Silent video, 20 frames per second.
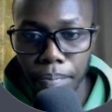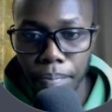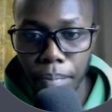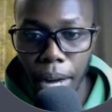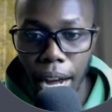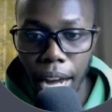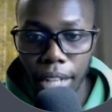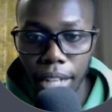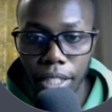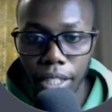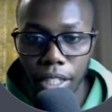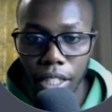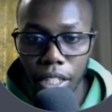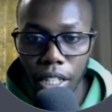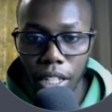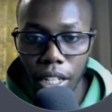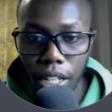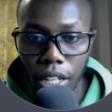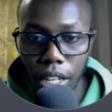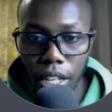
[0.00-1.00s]
but
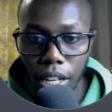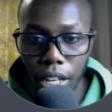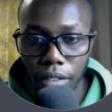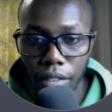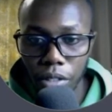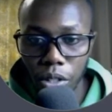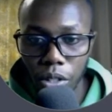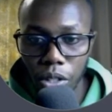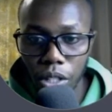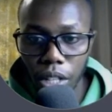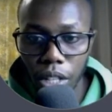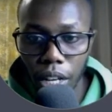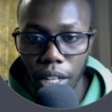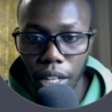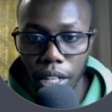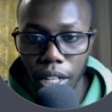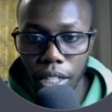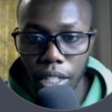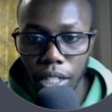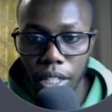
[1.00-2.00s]
if you take
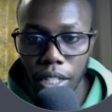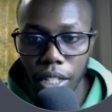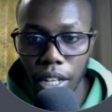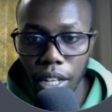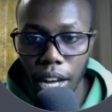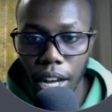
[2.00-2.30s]
it,